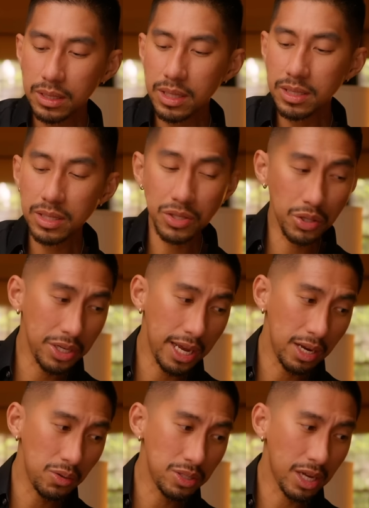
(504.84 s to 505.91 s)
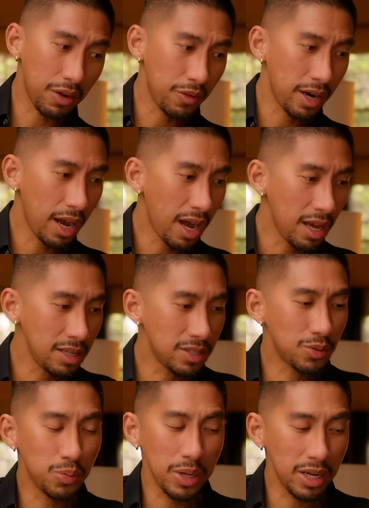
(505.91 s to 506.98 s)
This is your yellow sapphire. I
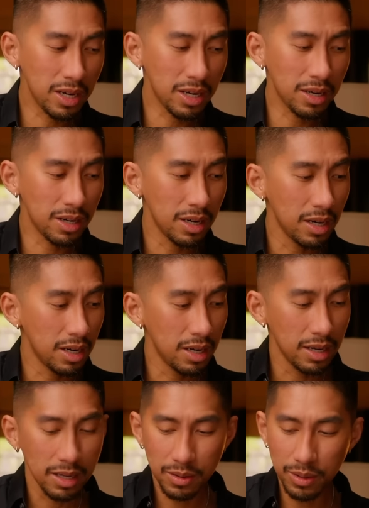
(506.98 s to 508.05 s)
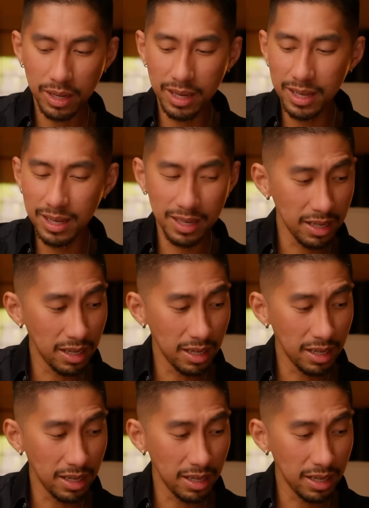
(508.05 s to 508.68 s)
swear. Okay.